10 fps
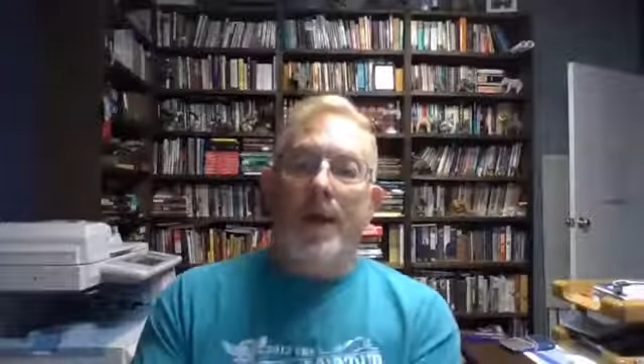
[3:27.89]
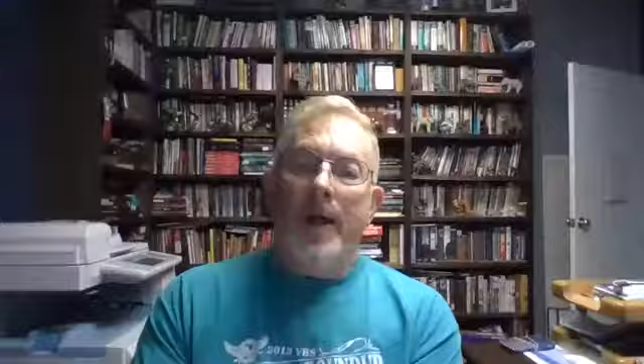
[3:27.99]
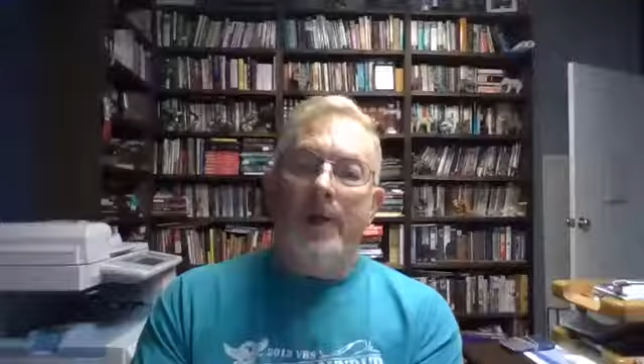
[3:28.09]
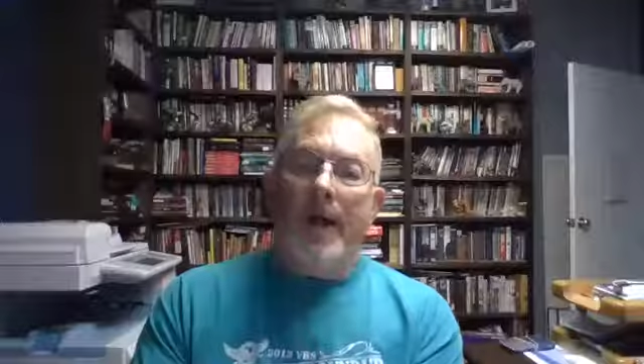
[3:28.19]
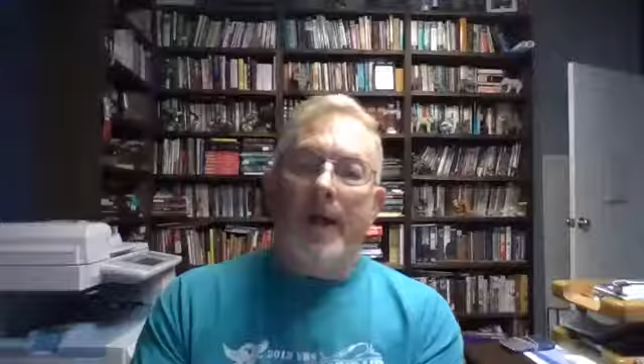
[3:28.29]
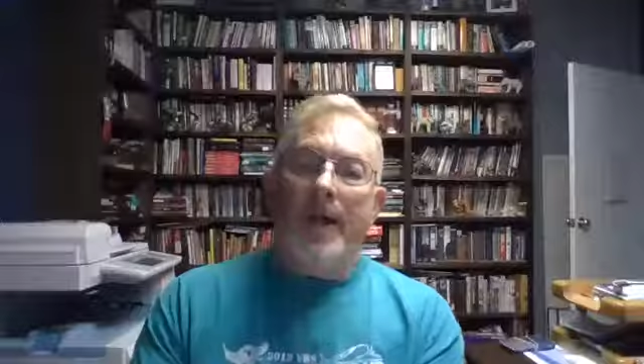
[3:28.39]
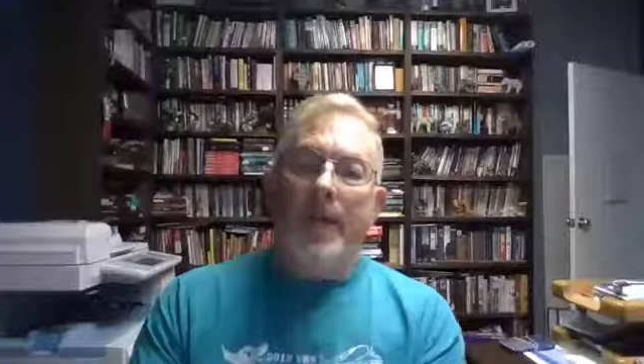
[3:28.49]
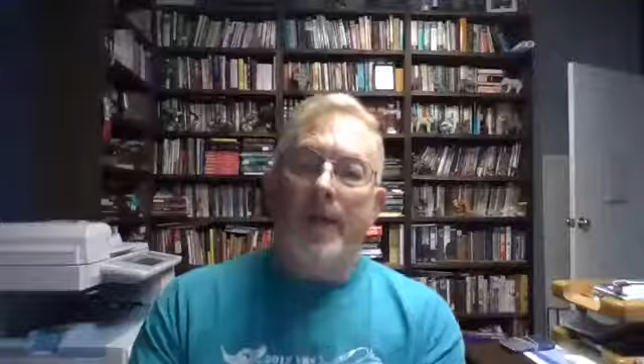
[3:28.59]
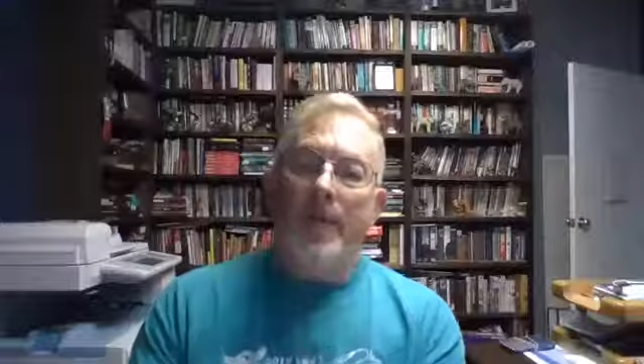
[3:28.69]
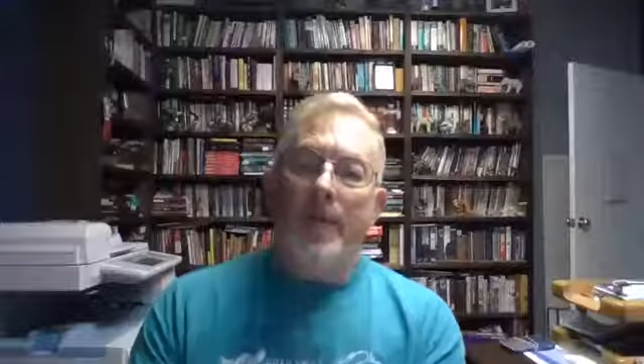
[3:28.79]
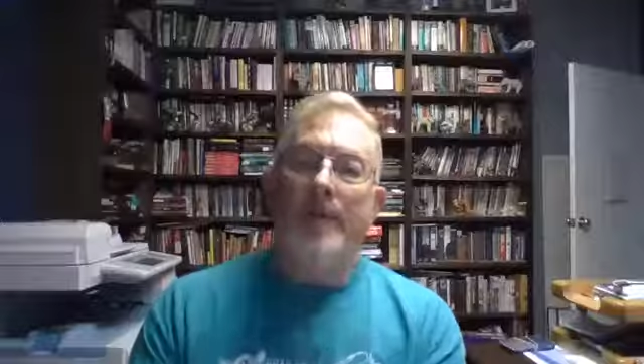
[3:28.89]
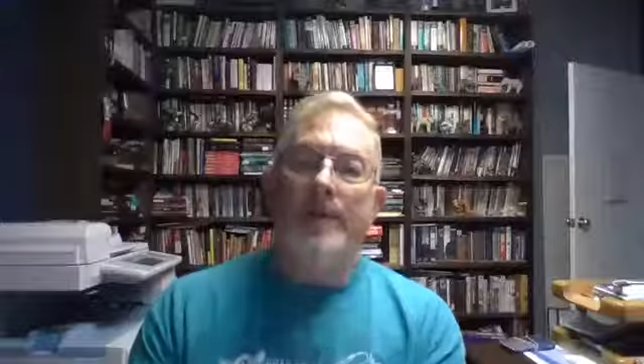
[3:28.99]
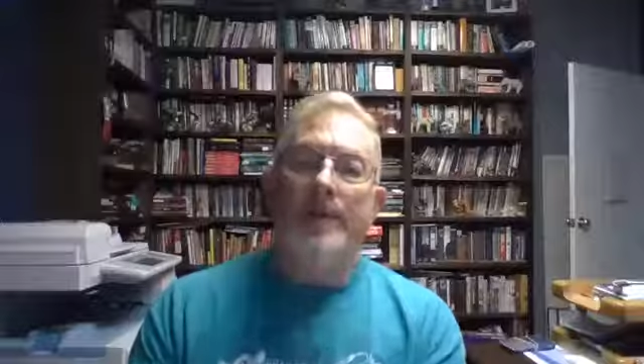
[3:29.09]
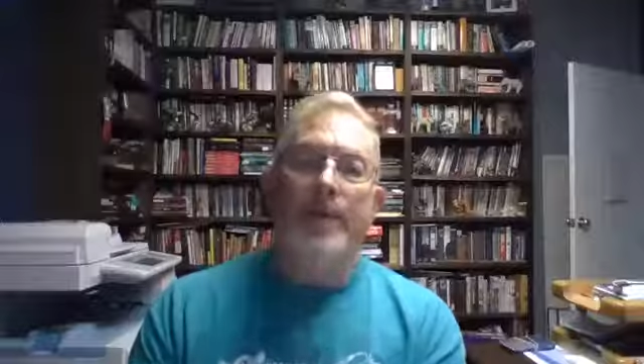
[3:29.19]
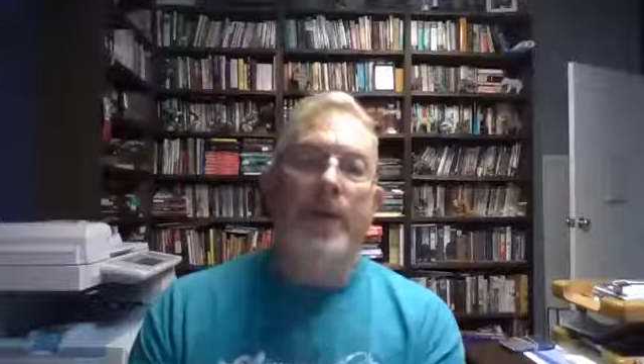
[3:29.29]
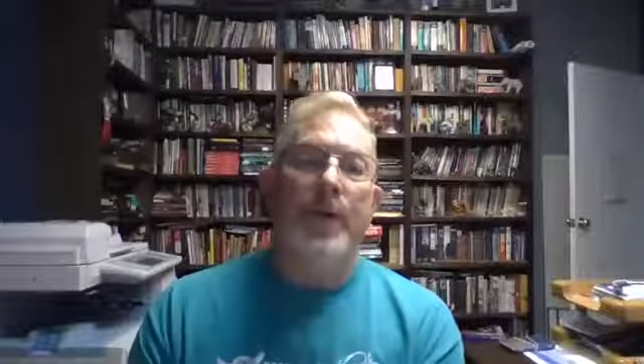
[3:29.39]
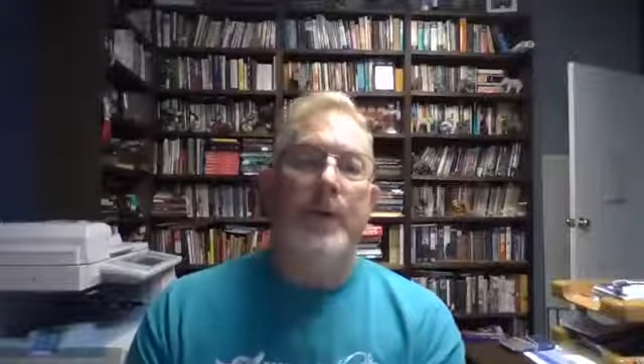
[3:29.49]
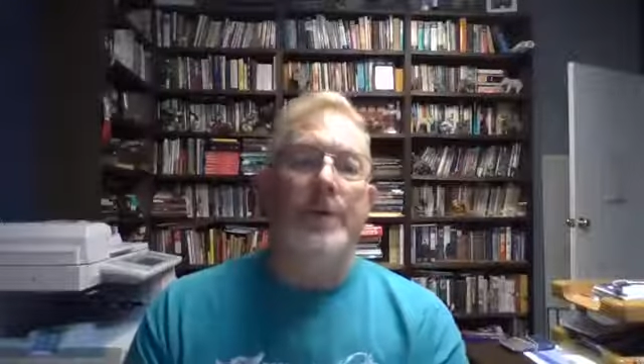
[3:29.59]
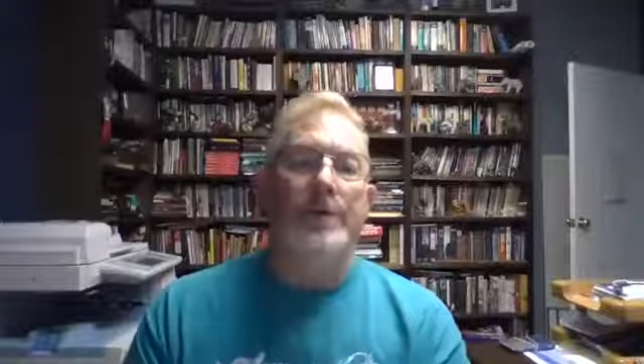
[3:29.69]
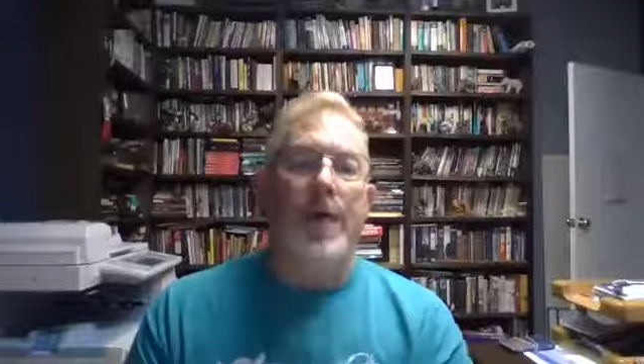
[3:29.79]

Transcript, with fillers: About patient endurance,